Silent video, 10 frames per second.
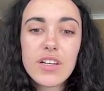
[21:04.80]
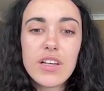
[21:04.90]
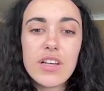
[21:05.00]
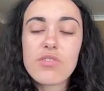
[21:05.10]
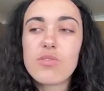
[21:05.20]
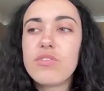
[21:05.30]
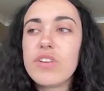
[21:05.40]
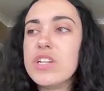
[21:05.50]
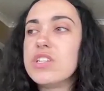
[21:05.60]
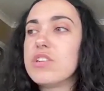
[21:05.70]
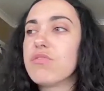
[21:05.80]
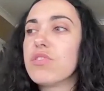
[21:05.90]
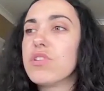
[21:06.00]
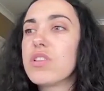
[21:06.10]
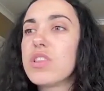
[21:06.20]
it's all a very
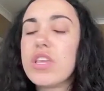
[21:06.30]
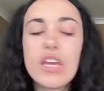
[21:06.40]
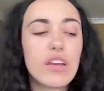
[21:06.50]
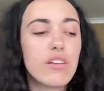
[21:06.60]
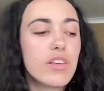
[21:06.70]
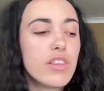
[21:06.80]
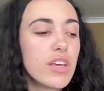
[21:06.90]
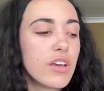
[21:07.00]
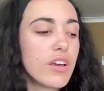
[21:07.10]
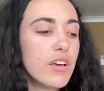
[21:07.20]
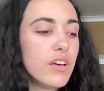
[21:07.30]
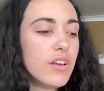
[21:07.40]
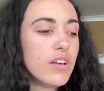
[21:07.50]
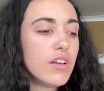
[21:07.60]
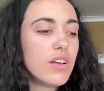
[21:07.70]
different thing. And I think
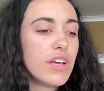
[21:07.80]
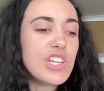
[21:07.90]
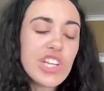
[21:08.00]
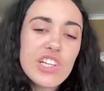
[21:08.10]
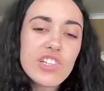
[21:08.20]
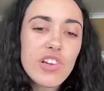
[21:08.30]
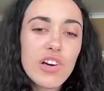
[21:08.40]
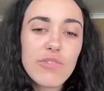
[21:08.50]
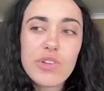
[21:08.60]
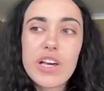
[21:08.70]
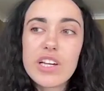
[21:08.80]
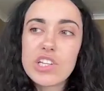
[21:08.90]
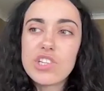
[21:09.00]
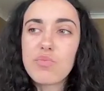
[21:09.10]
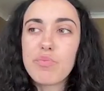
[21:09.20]
it changed a lot with
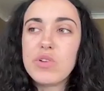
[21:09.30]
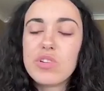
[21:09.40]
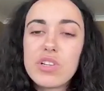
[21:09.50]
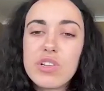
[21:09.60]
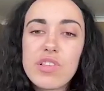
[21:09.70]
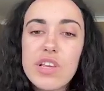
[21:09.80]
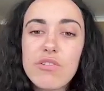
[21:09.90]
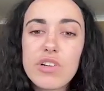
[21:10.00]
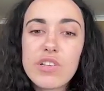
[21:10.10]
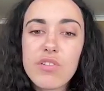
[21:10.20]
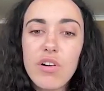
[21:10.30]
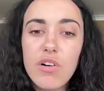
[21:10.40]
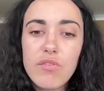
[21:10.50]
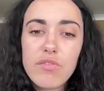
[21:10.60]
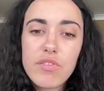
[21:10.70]
actually just building the series
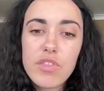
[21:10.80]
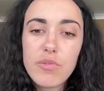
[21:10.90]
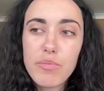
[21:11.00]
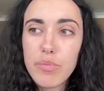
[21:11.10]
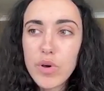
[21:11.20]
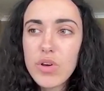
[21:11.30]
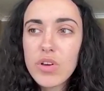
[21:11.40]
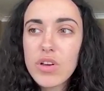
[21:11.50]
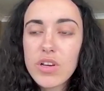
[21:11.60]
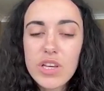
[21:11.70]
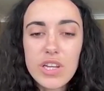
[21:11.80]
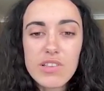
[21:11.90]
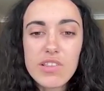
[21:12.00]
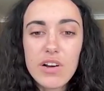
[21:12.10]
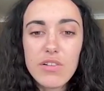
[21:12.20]
of the book in
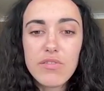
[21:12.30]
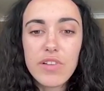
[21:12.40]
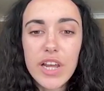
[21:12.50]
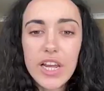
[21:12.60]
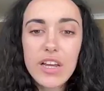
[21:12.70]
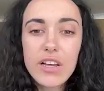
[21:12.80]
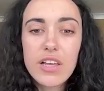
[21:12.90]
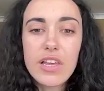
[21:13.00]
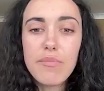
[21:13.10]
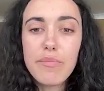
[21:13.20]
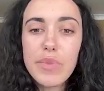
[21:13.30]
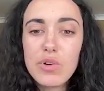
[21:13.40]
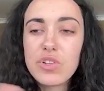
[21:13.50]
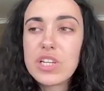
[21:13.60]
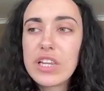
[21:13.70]
itself. Like in
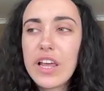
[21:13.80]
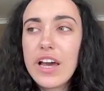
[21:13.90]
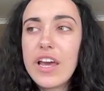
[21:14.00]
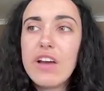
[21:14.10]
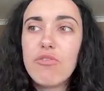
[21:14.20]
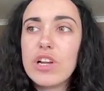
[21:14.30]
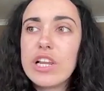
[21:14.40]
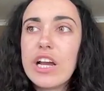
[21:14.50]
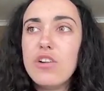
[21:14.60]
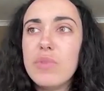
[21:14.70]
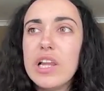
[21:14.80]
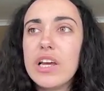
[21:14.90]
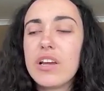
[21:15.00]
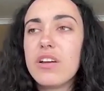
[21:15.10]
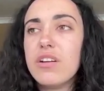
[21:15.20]
building that, it really helped me
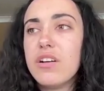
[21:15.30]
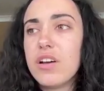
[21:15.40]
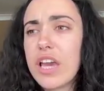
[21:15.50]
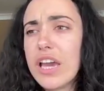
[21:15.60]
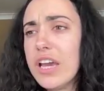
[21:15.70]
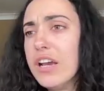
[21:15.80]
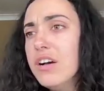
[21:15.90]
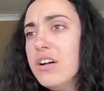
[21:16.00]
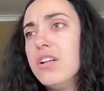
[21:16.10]
like, okay,